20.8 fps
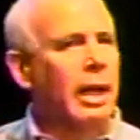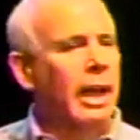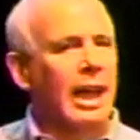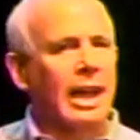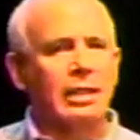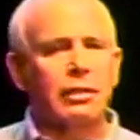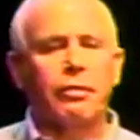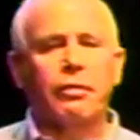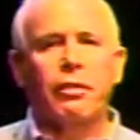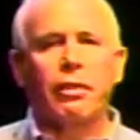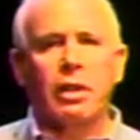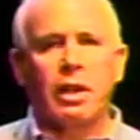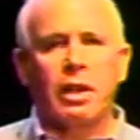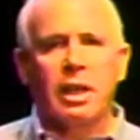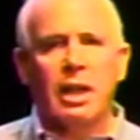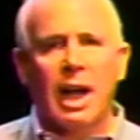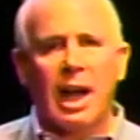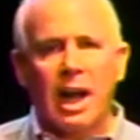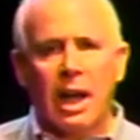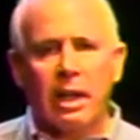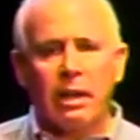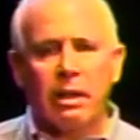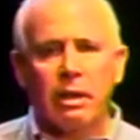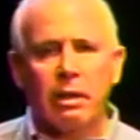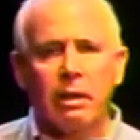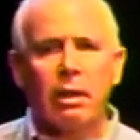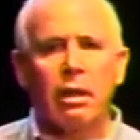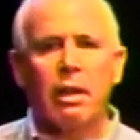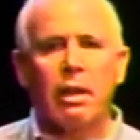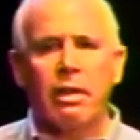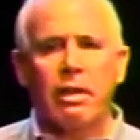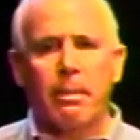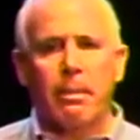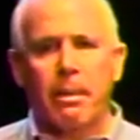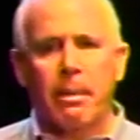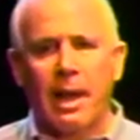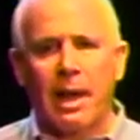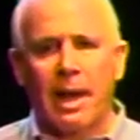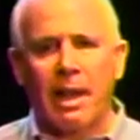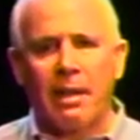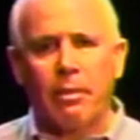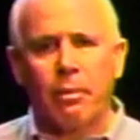has forgotten the
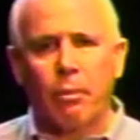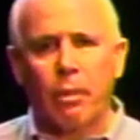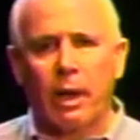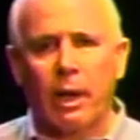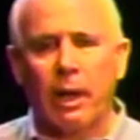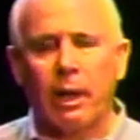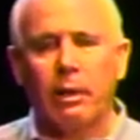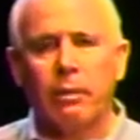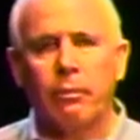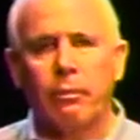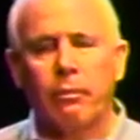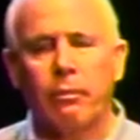pathway.